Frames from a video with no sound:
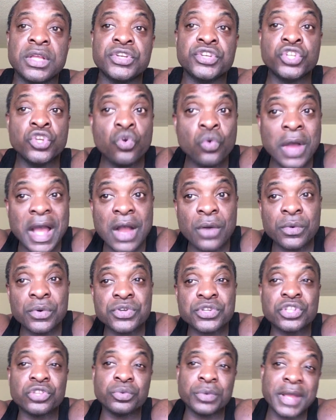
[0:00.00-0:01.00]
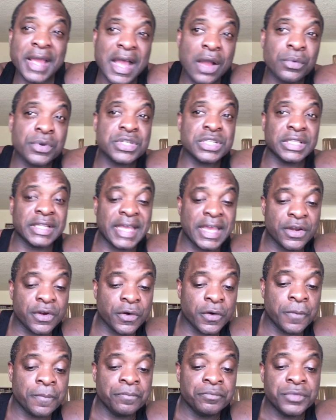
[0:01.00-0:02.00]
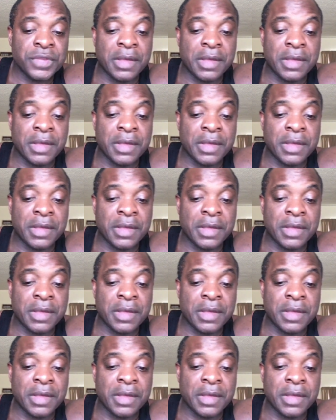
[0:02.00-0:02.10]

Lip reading: 2 hours, 3 hours later,